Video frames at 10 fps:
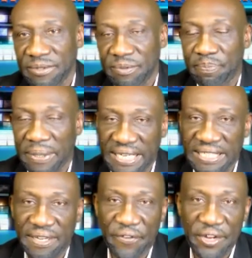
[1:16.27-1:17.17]

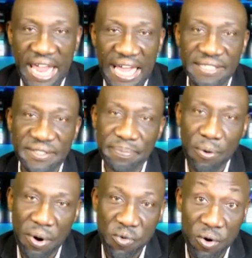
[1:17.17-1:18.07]
Please, if you can,
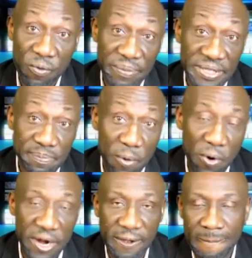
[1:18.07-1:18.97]
support more women's
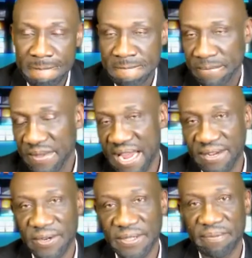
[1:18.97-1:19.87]
sport. I
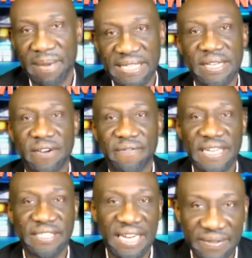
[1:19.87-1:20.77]
know that myself, I
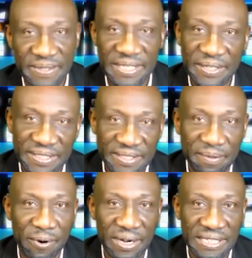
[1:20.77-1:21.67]
try to,
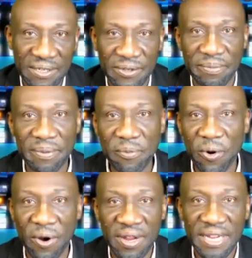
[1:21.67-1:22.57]
support it a little bit
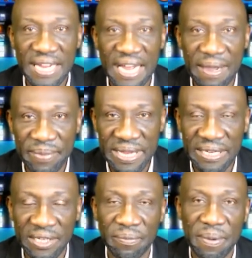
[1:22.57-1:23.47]
more, be a
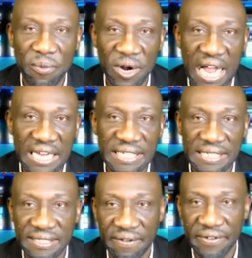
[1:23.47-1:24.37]
little bit more
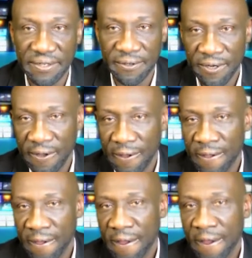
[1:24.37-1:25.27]
conscious of it.
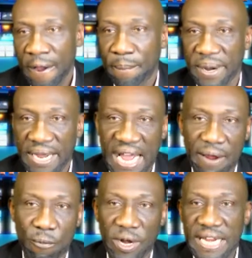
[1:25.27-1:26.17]
But
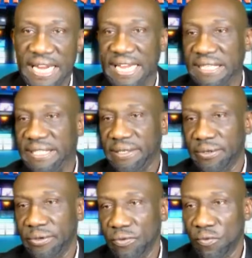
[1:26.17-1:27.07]
I want to get
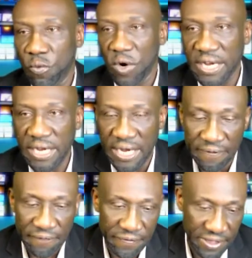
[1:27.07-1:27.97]
to one
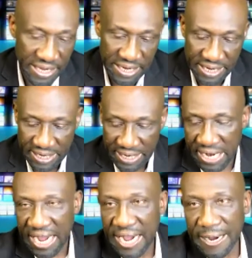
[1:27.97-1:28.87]
of the
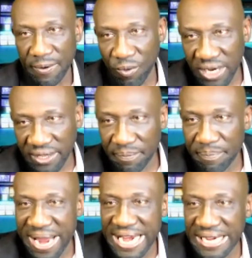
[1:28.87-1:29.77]

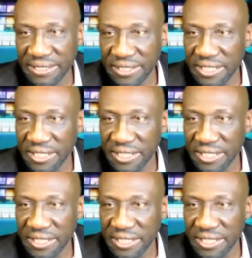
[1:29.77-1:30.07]
main